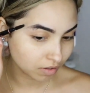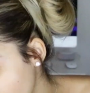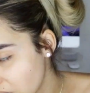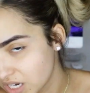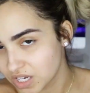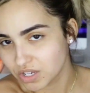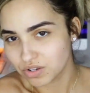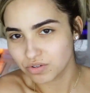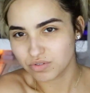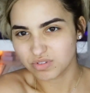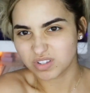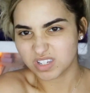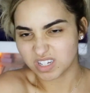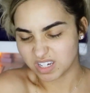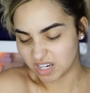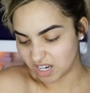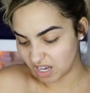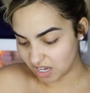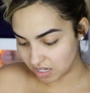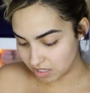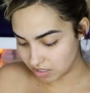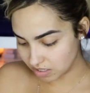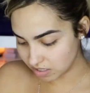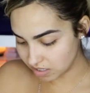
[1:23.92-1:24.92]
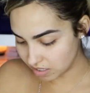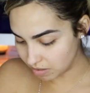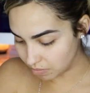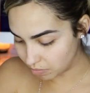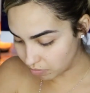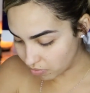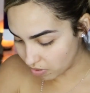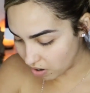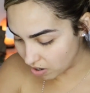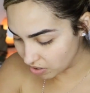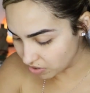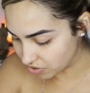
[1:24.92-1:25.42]
I used an instant
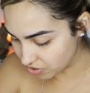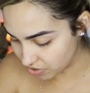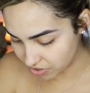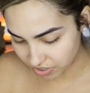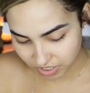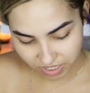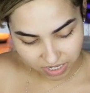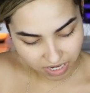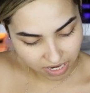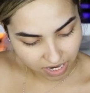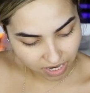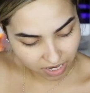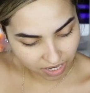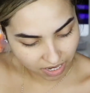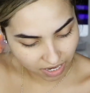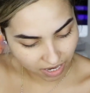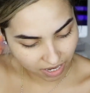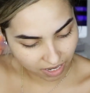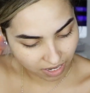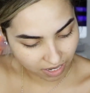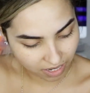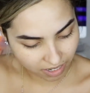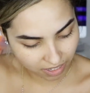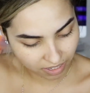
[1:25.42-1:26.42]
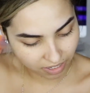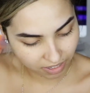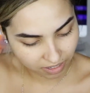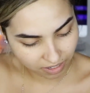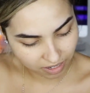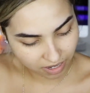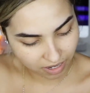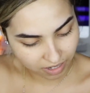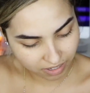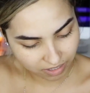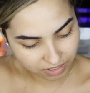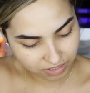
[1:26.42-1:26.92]
bronzer today and it
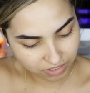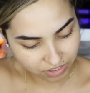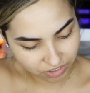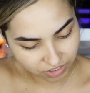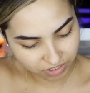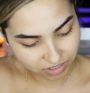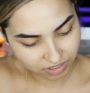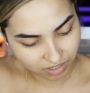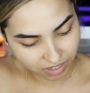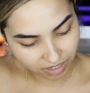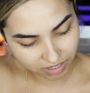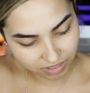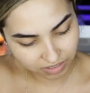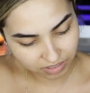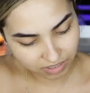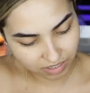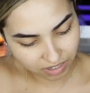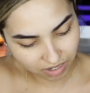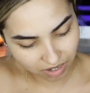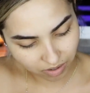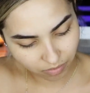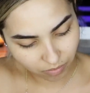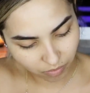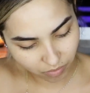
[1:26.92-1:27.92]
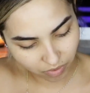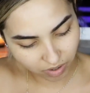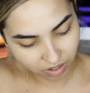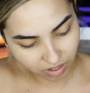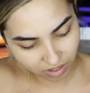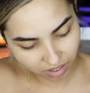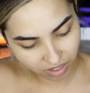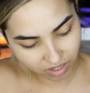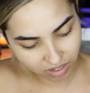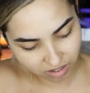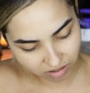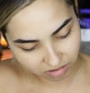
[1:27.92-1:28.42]
kind of just like did not want to
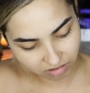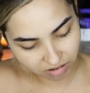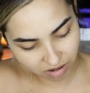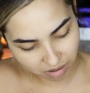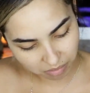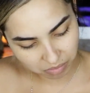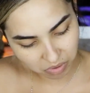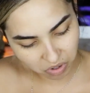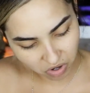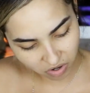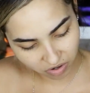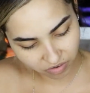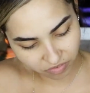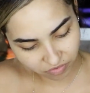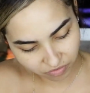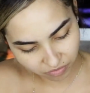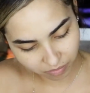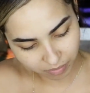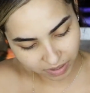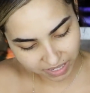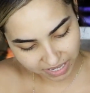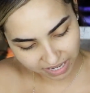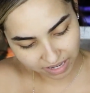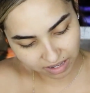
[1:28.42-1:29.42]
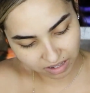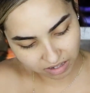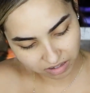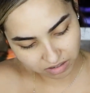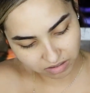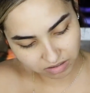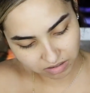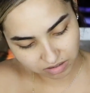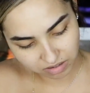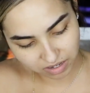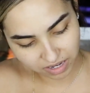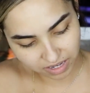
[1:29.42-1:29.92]
like come off my
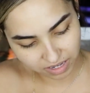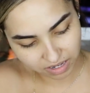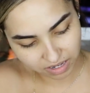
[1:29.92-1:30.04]
hands, I